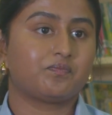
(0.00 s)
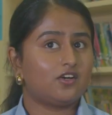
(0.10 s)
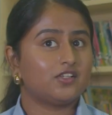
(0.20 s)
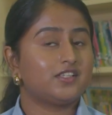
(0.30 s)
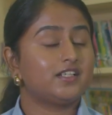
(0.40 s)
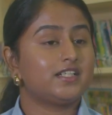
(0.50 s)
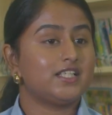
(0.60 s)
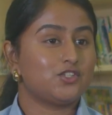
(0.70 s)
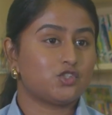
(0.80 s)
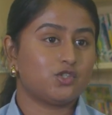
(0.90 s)
The
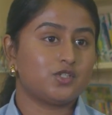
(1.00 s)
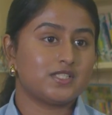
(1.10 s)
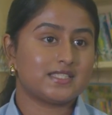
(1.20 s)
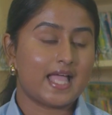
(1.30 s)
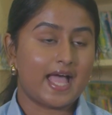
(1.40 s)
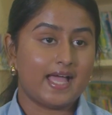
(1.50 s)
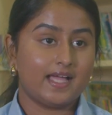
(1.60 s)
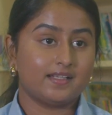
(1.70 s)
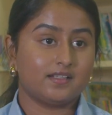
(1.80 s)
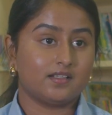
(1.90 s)
teachers
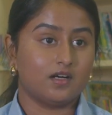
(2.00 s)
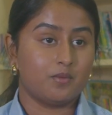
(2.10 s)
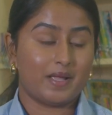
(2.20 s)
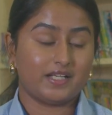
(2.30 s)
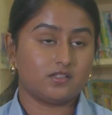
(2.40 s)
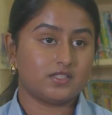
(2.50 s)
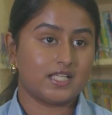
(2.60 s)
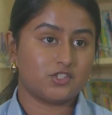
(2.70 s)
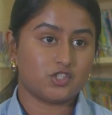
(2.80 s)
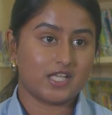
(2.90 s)
and mentors
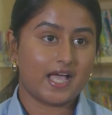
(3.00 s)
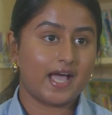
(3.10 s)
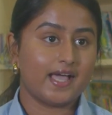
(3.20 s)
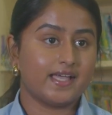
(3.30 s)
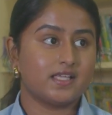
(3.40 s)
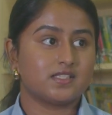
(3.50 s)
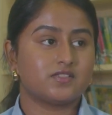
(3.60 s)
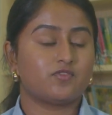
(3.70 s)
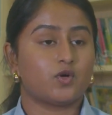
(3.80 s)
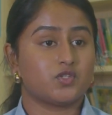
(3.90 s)
at
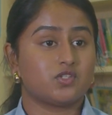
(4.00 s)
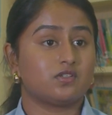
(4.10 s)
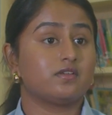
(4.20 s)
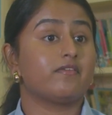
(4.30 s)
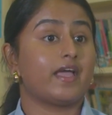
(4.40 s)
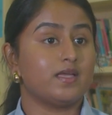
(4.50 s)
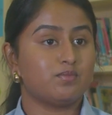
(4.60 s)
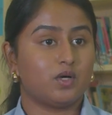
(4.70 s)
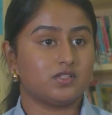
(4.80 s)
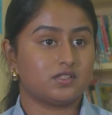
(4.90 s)
GIIS foster a very
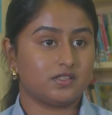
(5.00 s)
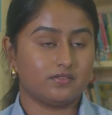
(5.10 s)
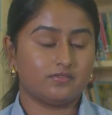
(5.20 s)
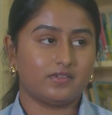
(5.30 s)
positive